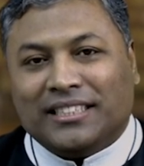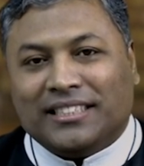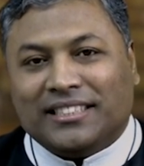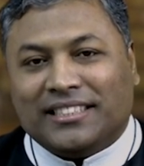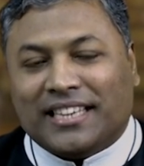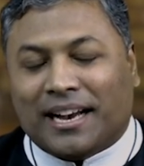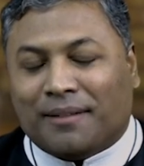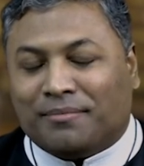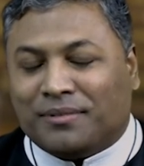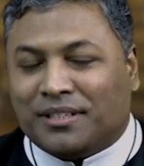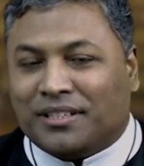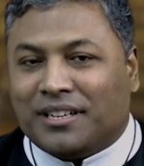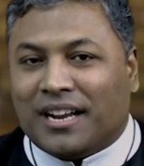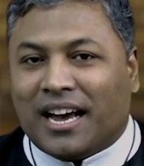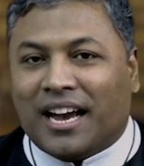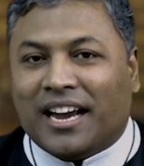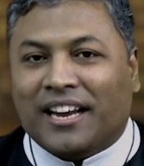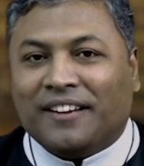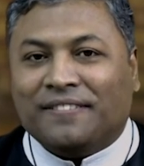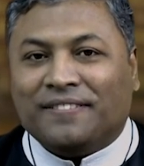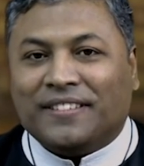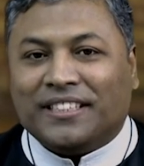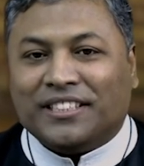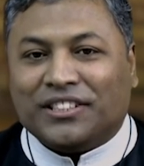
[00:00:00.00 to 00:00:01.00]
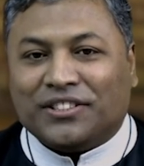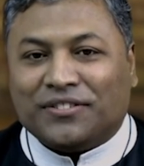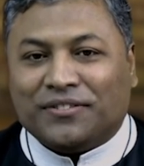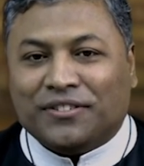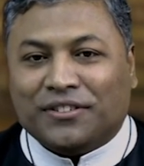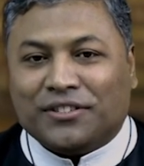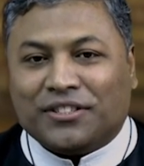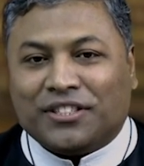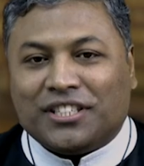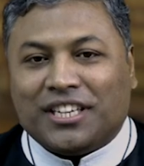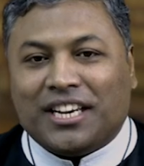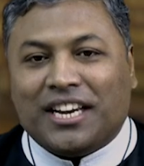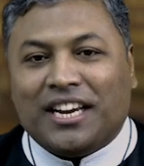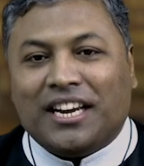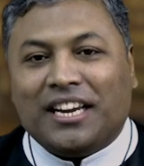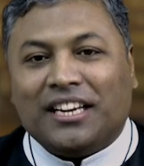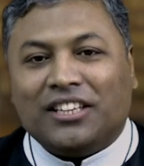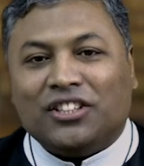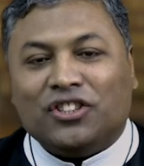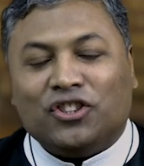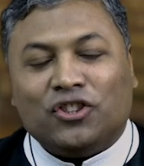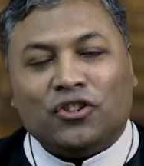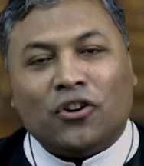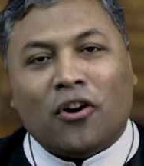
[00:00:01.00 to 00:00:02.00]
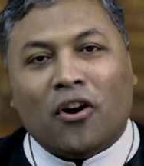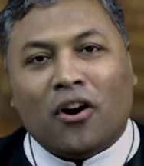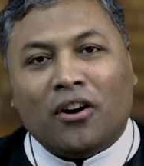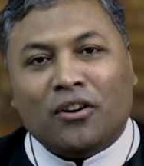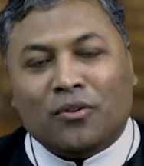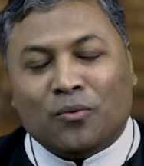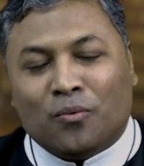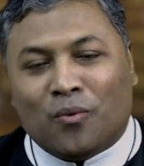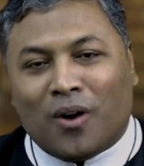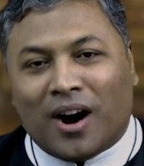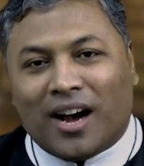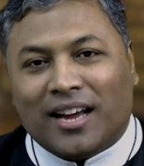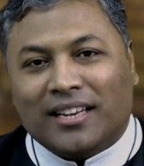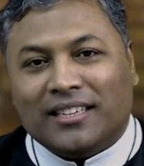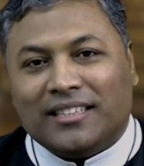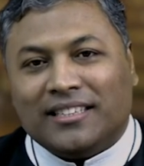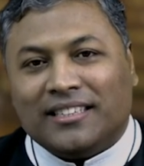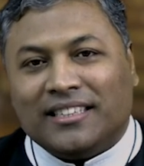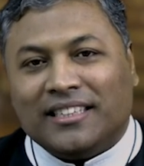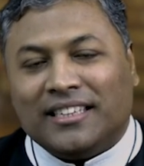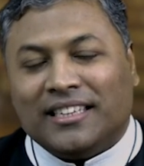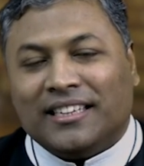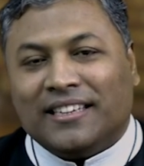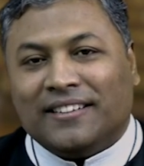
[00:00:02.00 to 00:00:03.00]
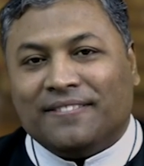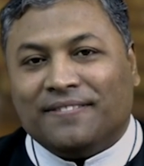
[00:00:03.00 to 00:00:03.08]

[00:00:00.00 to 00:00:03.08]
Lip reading: chapter 9, verse 14, John 1,